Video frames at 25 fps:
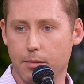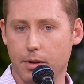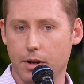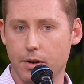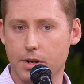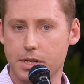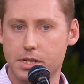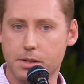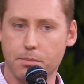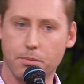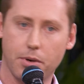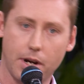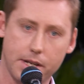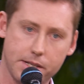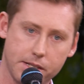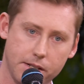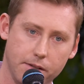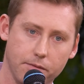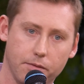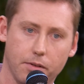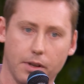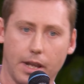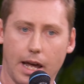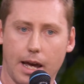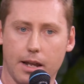There is some
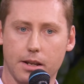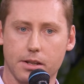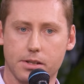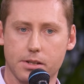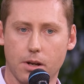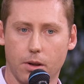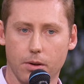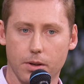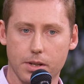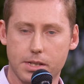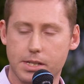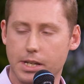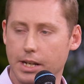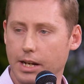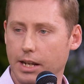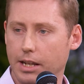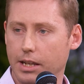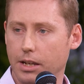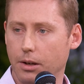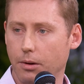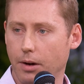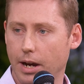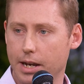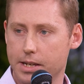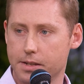precedent for that. Solar City
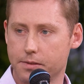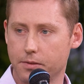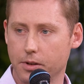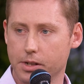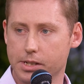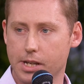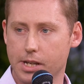in the US, for